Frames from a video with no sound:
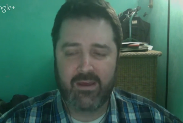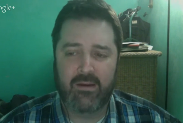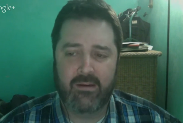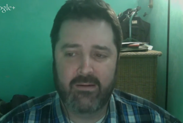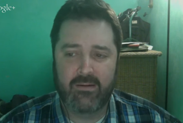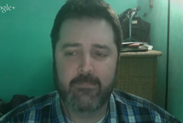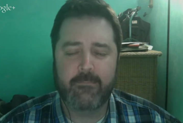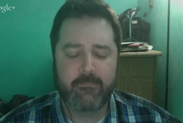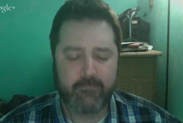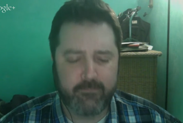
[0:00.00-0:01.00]

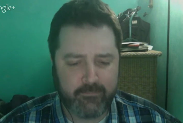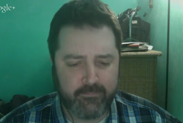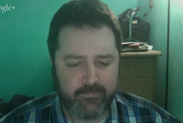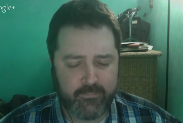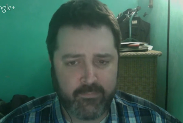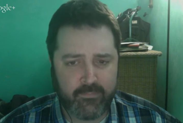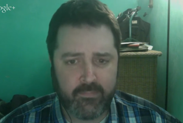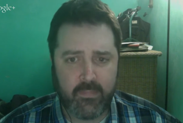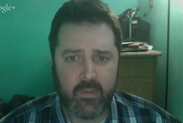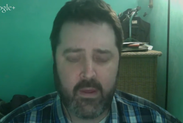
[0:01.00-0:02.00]

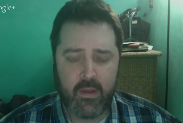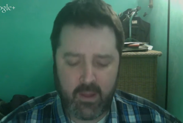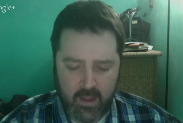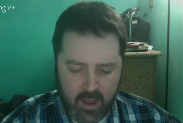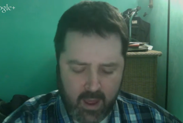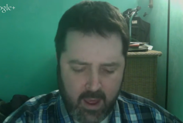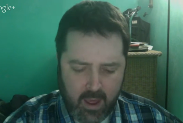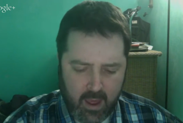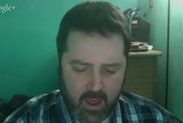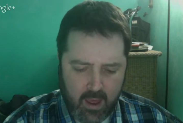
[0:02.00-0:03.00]

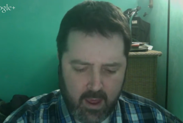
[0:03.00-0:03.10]
No one is speaking in this clip.